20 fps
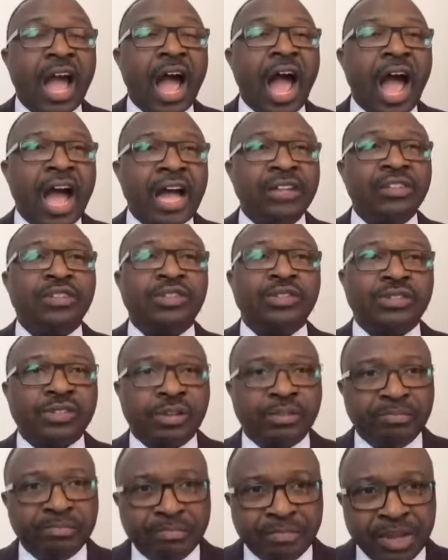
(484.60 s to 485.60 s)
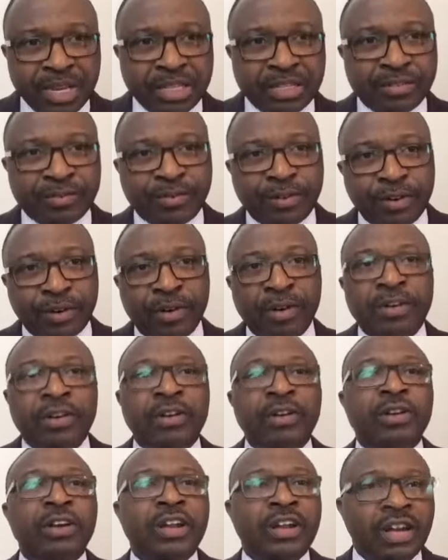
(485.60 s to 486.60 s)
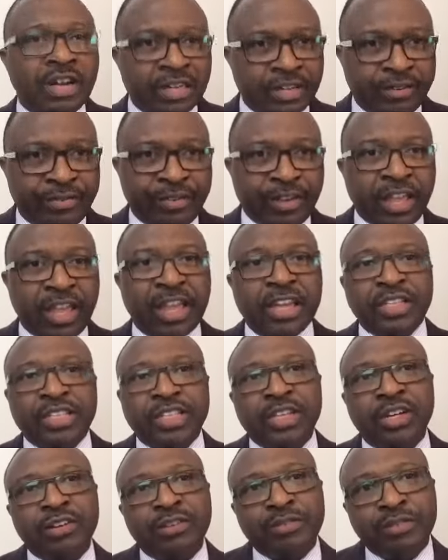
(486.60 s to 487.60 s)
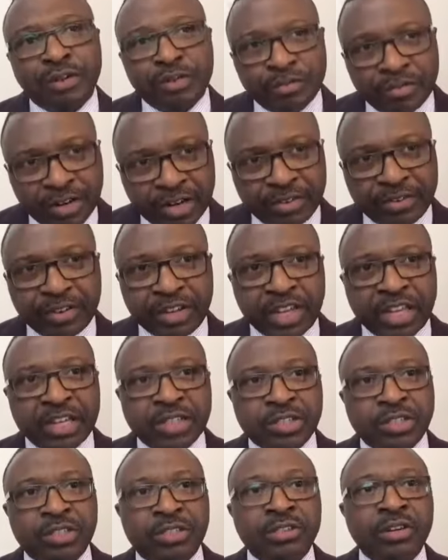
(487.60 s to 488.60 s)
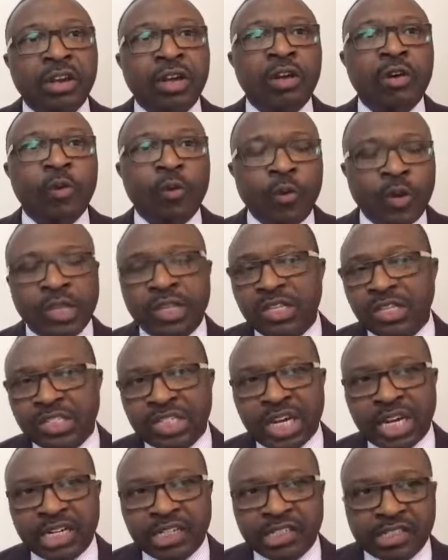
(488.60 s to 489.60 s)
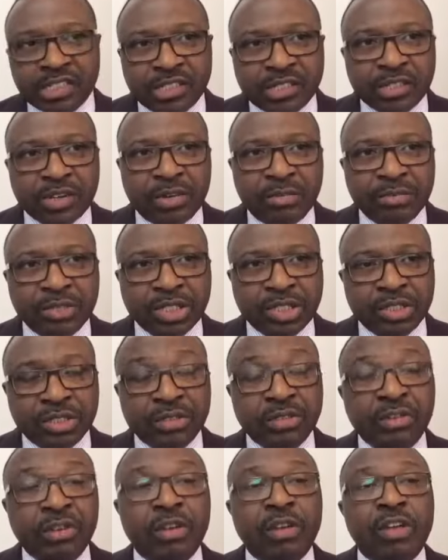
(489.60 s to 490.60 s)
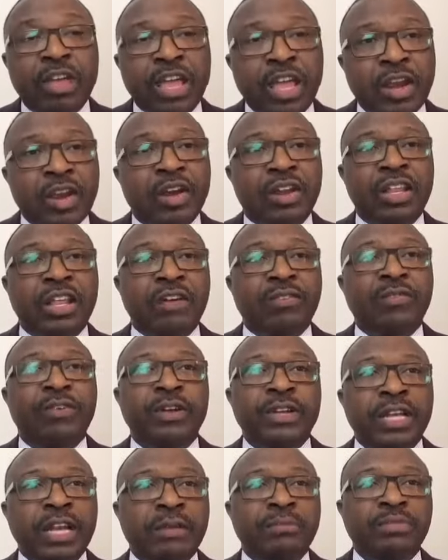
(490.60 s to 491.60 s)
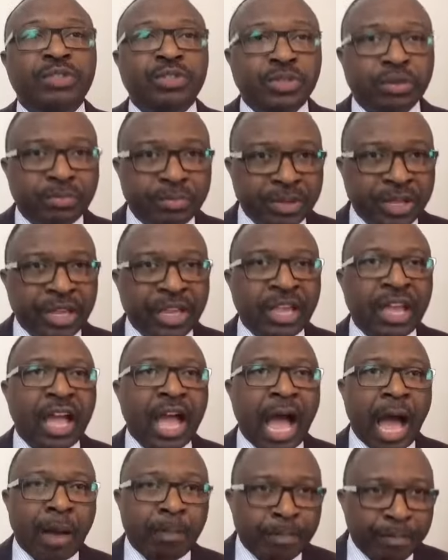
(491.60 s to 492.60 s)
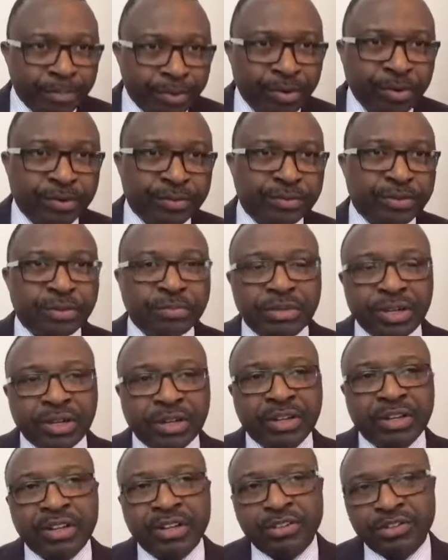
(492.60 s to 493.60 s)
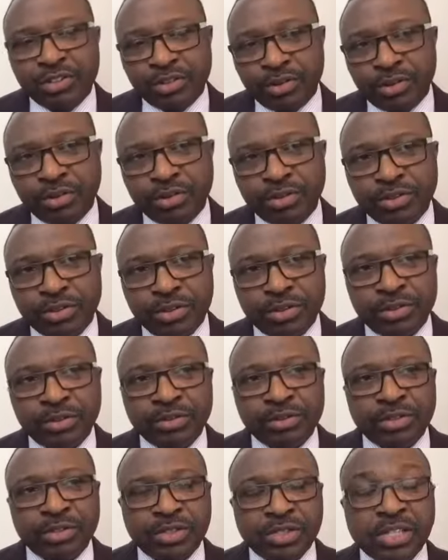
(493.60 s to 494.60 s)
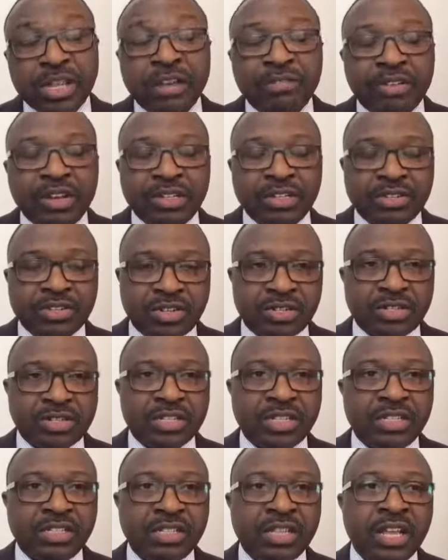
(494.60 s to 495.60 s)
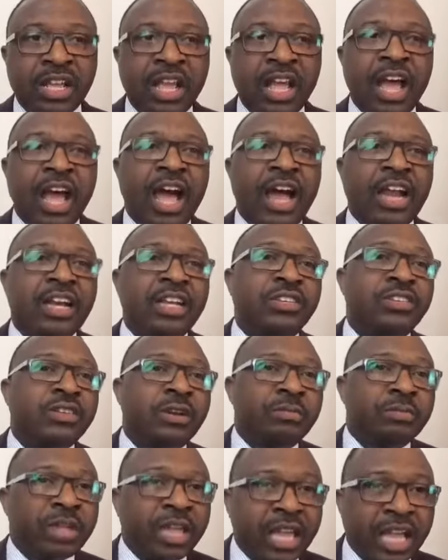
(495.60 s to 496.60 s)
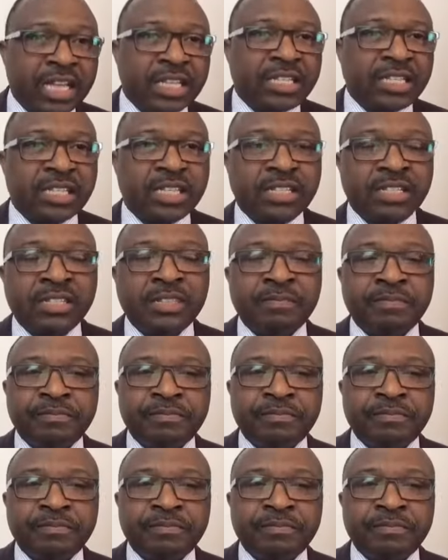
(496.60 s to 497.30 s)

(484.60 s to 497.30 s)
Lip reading: and submit for clarification, for verification with the Charities Commission in order for them to be approved to serve as trustees. And in some cases,